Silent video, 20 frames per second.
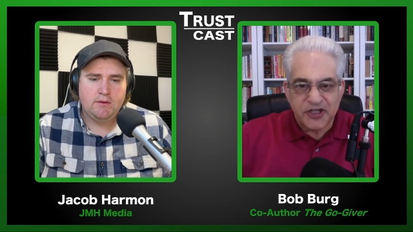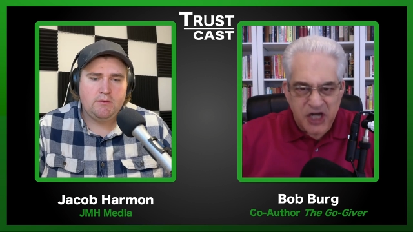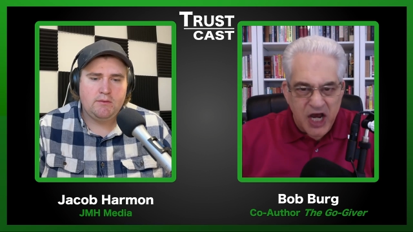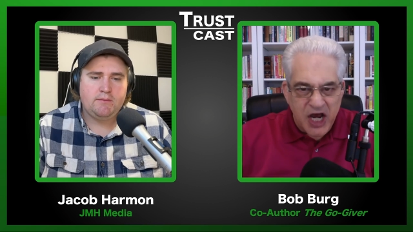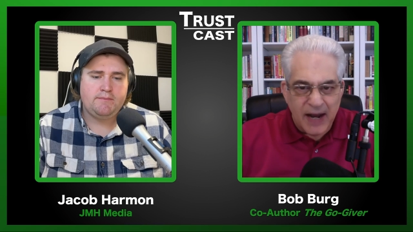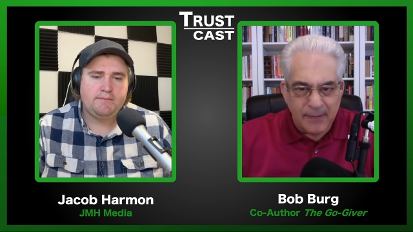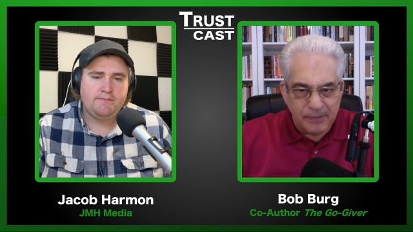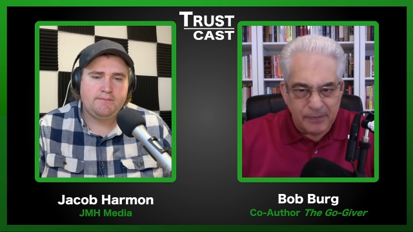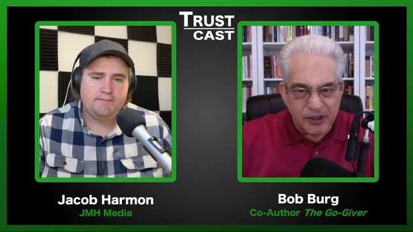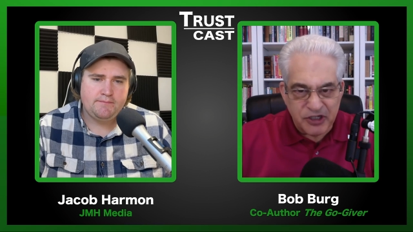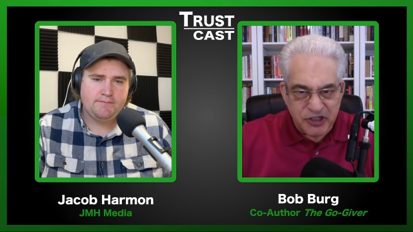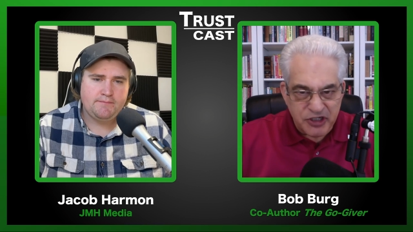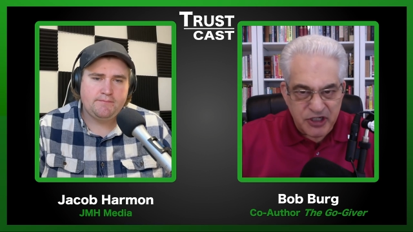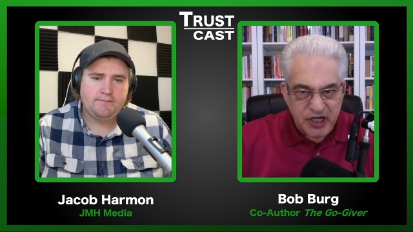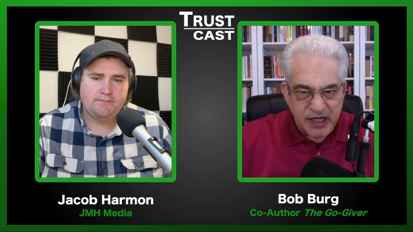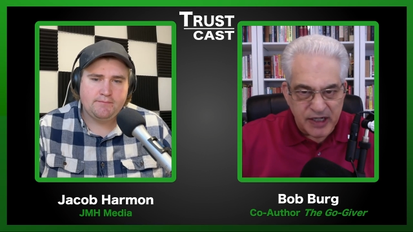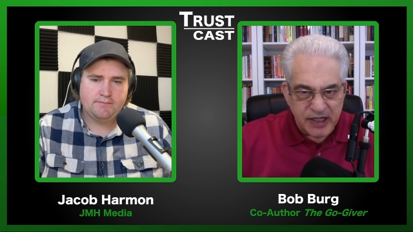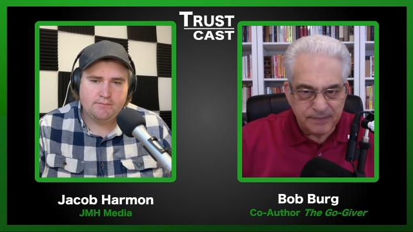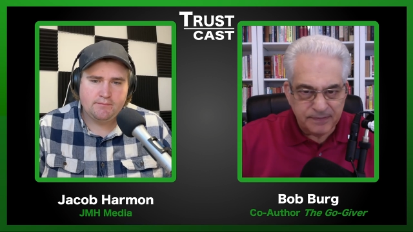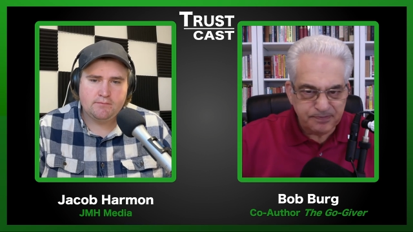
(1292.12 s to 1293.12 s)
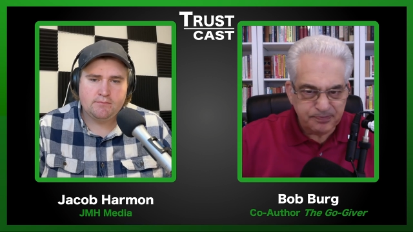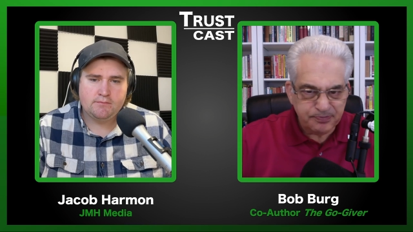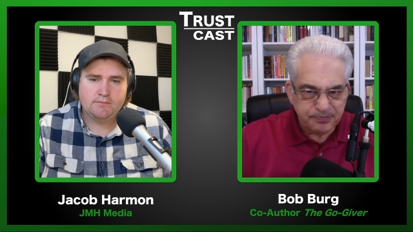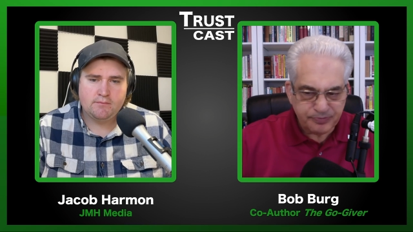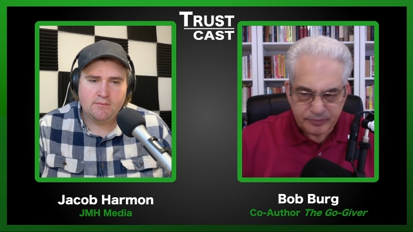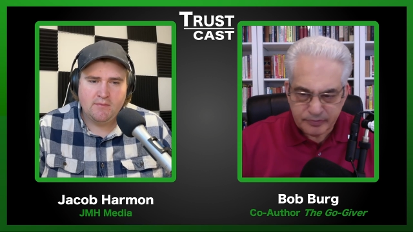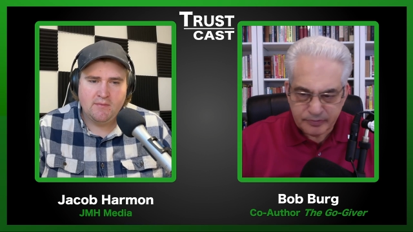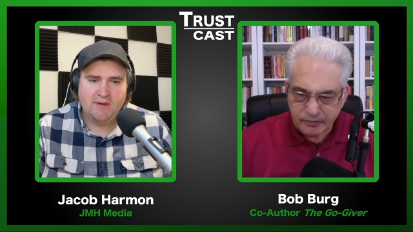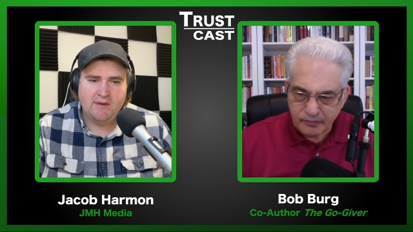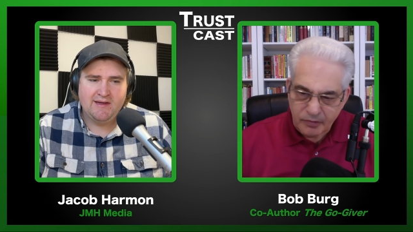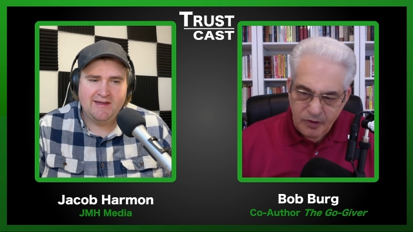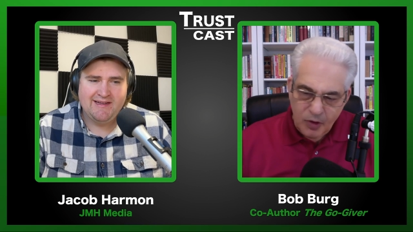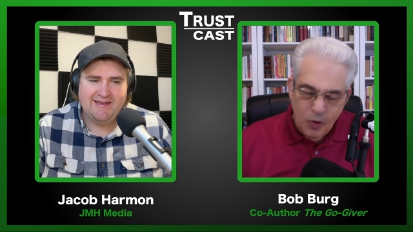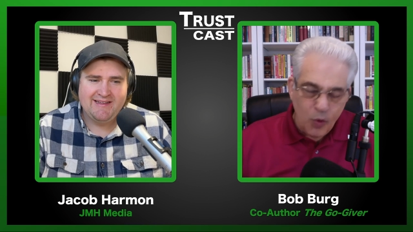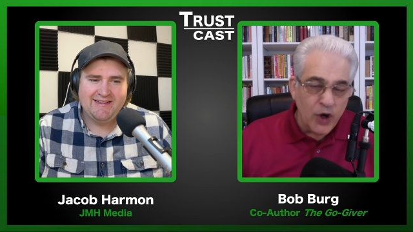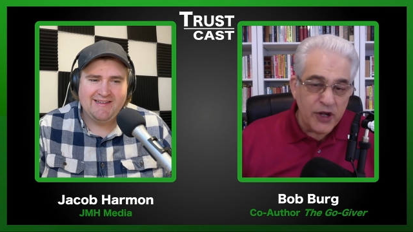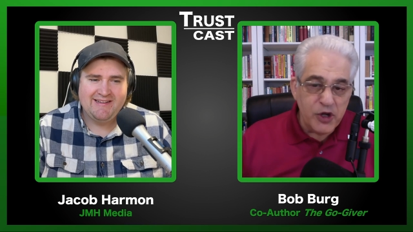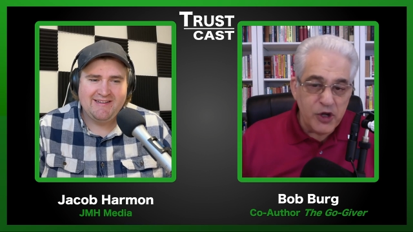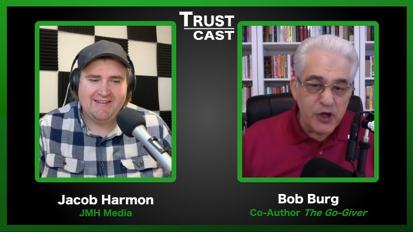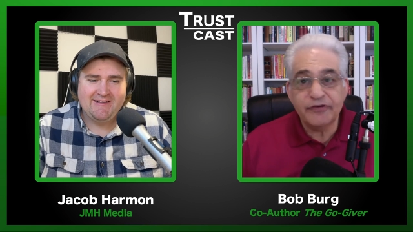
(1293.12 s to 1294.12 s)
Speaker 1: top, let's say,
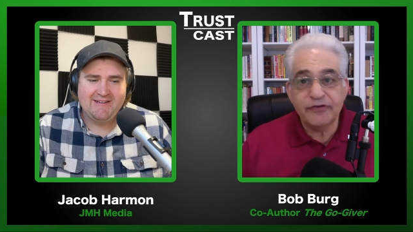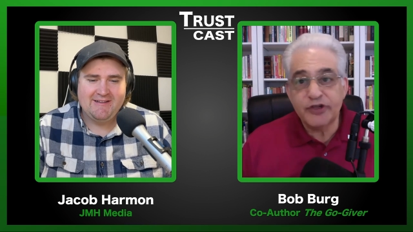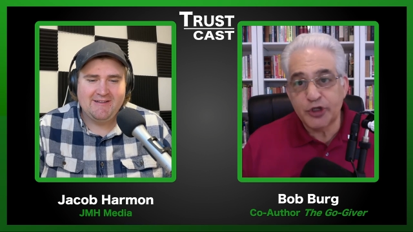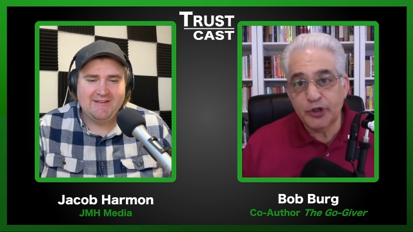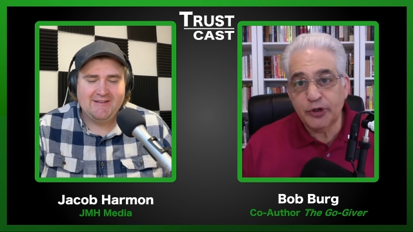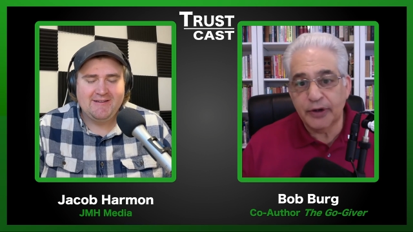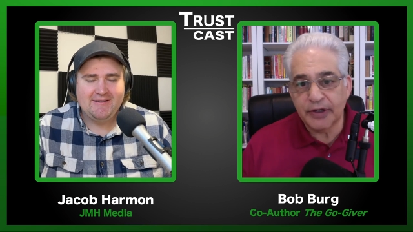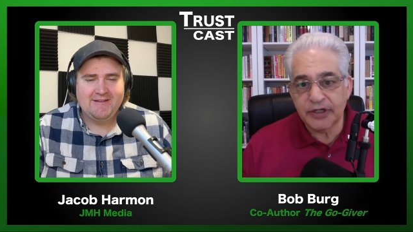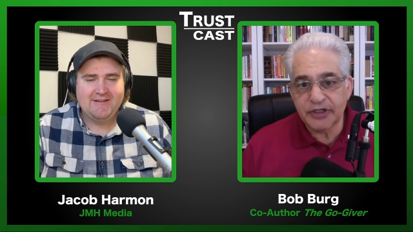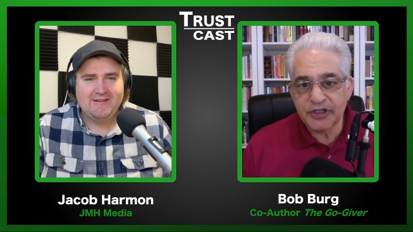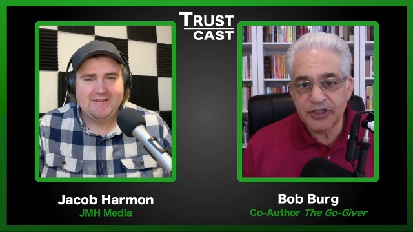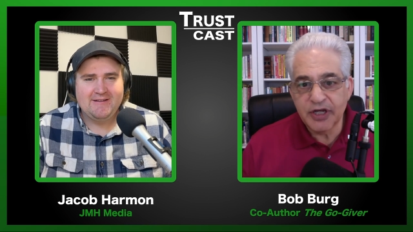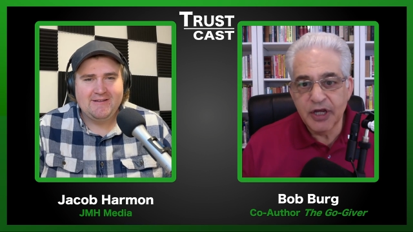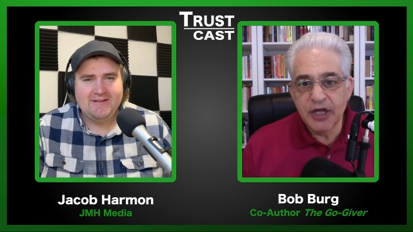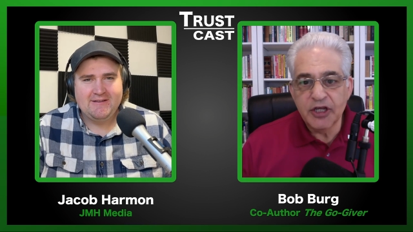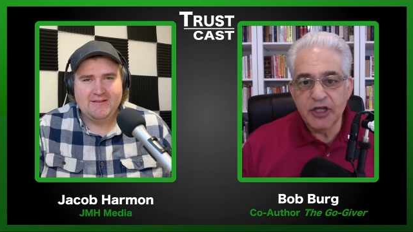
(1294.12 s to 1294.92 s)
well, you have a choice.